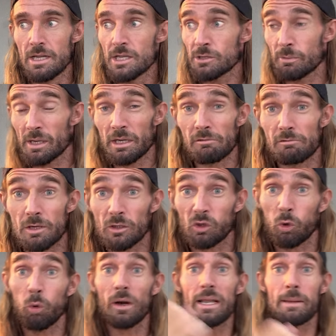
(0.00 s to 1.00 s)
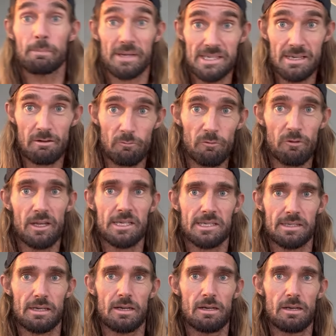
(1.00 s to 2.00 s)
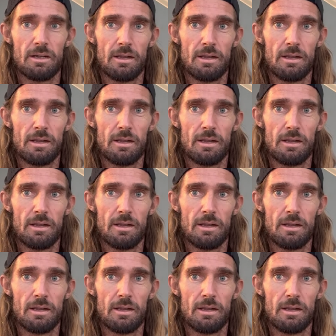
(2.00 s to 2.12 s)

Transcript: So we're gonna run 20% faster